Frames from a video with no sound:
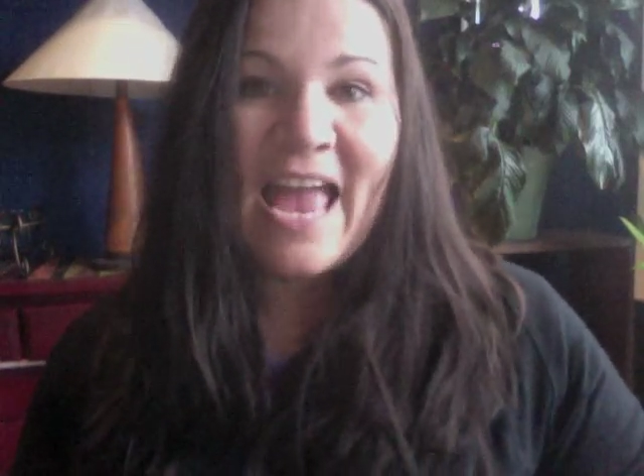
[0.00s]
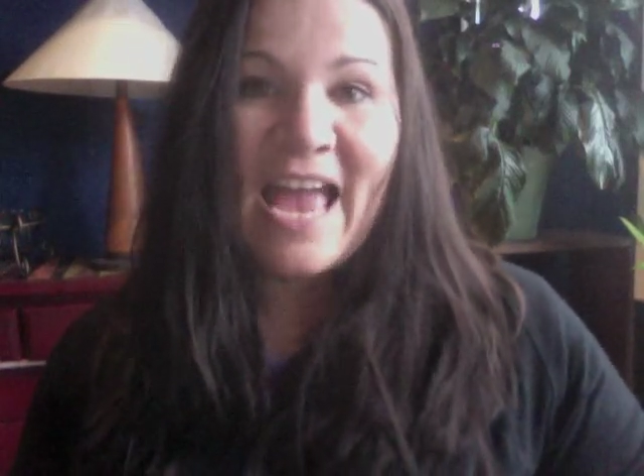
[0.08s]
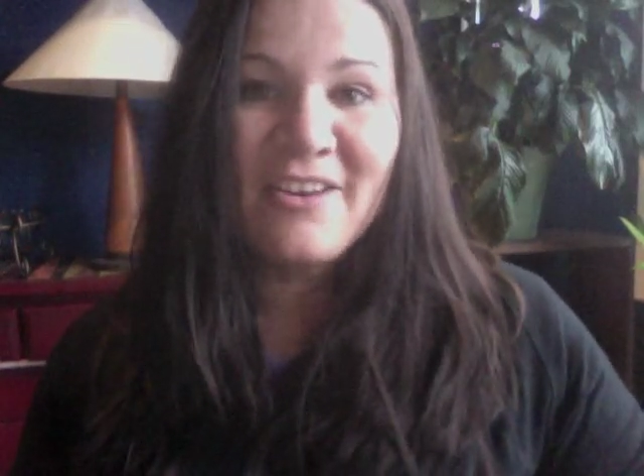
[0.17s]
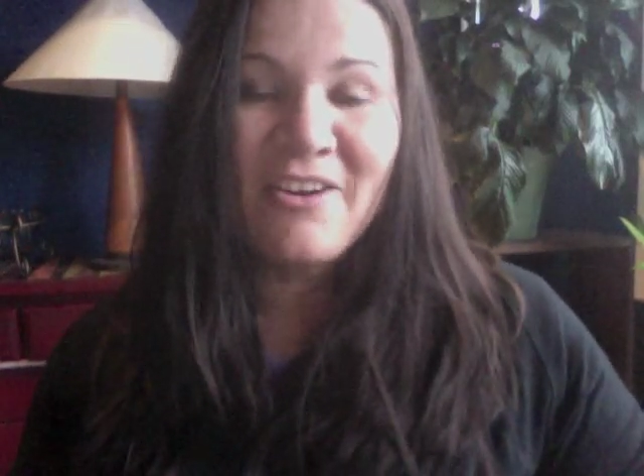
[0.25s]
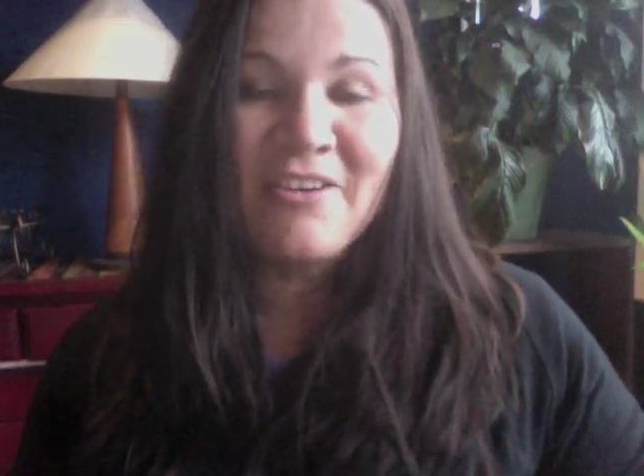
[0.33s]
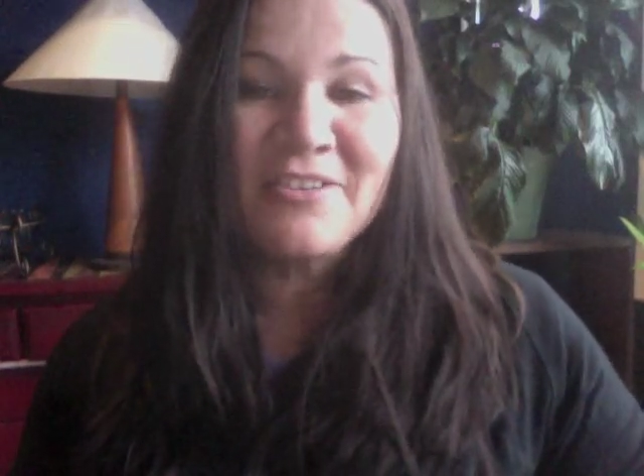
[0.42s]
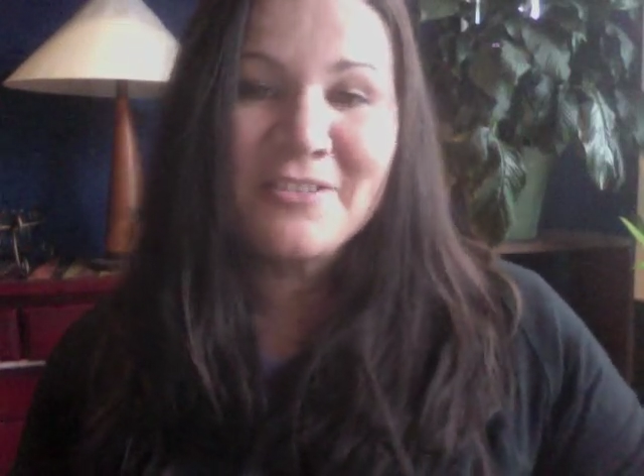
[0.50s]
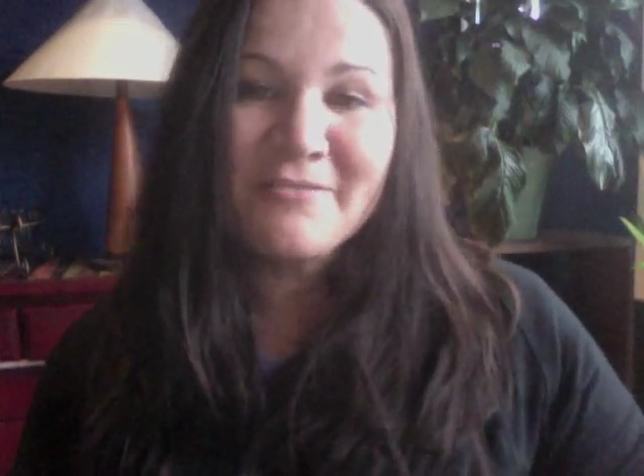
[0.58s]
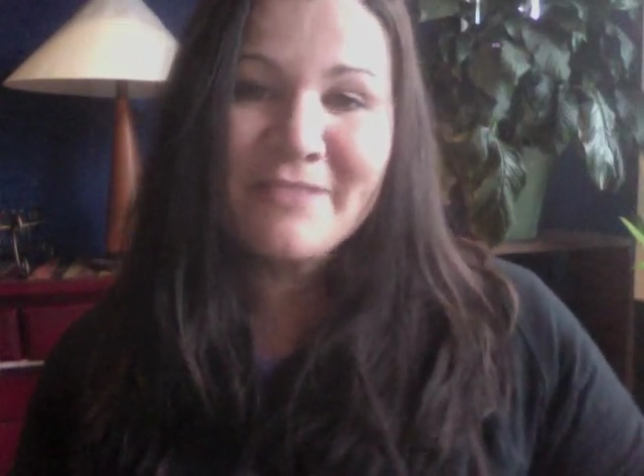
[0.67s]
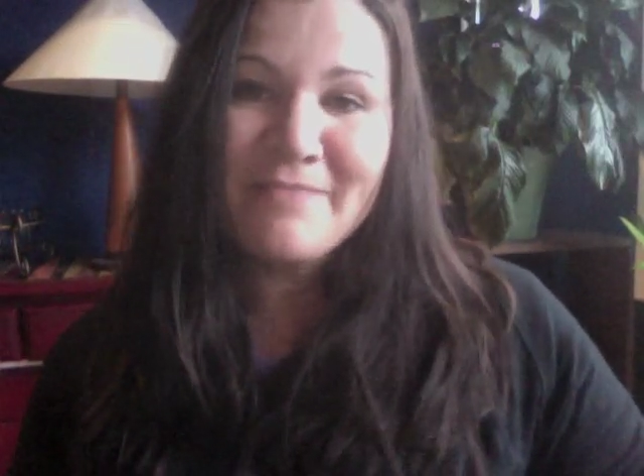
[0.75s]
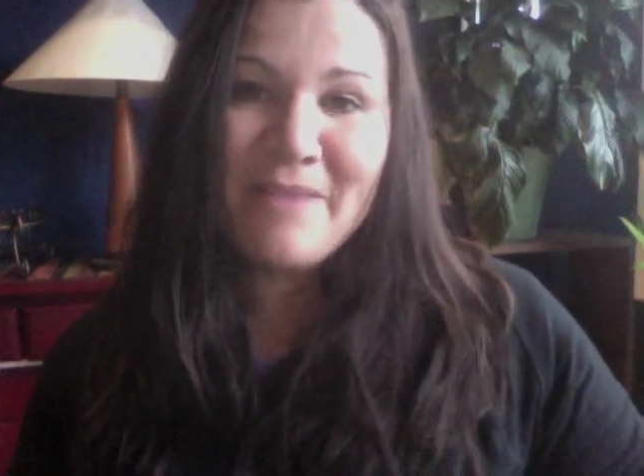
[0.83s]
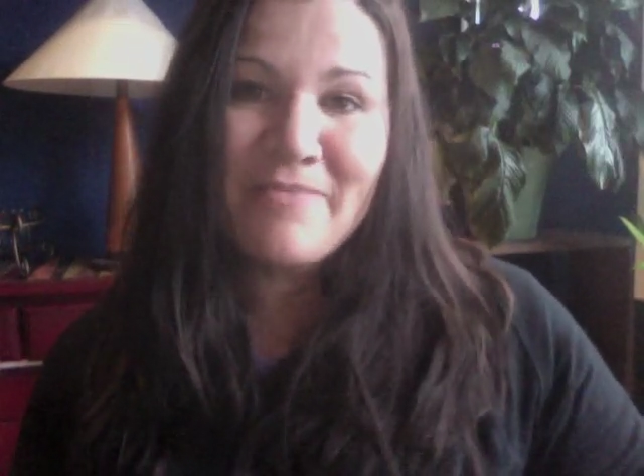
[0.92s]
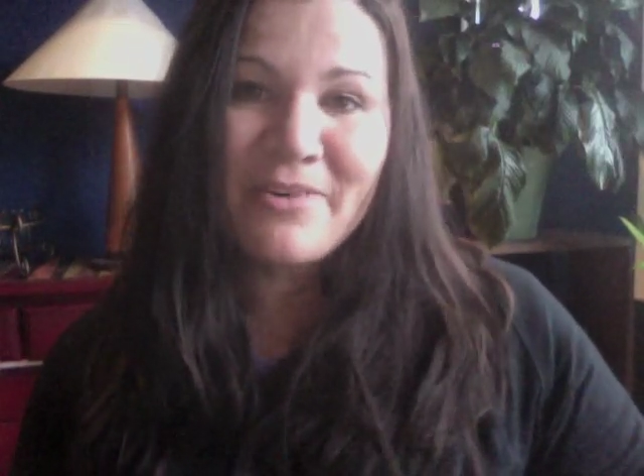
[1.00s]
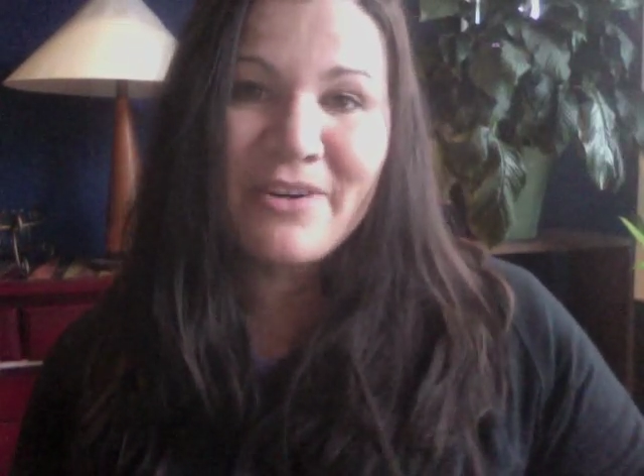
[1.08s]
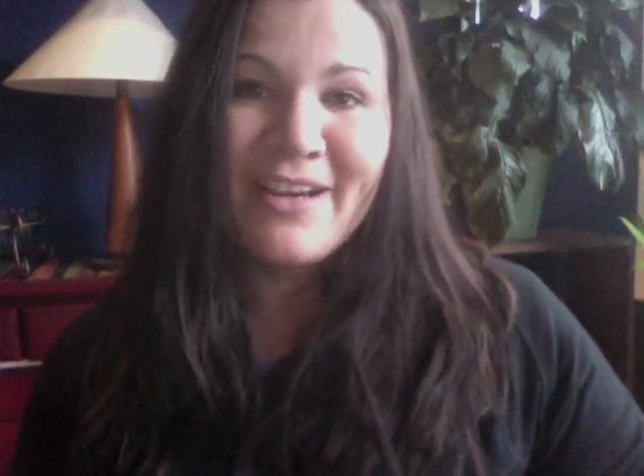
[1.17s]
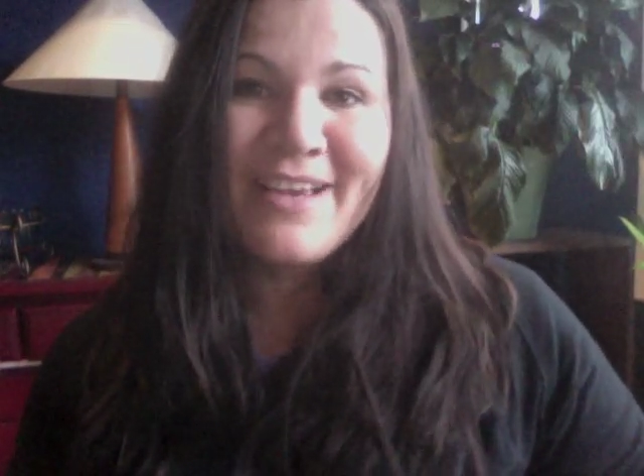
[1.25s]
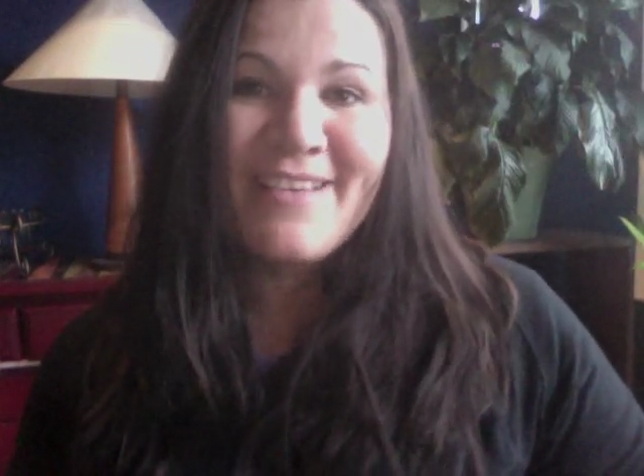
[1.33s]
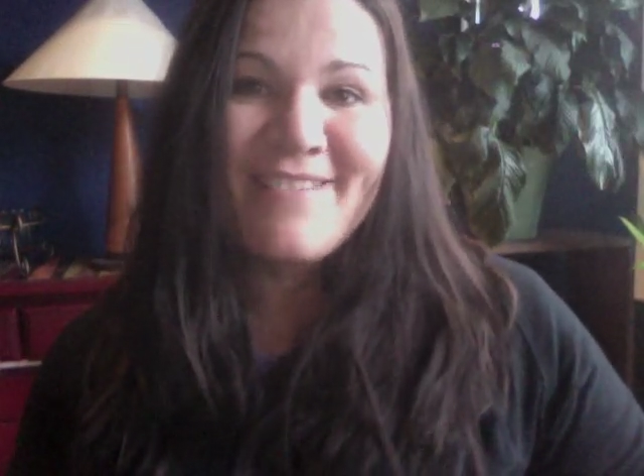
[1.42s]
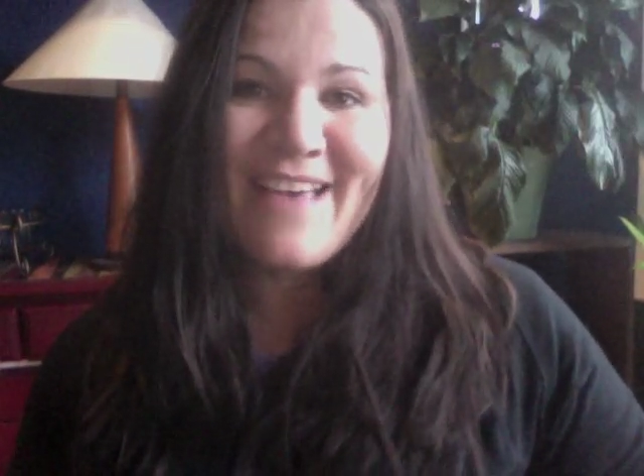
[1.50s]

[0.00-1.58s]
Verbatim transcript: And also remember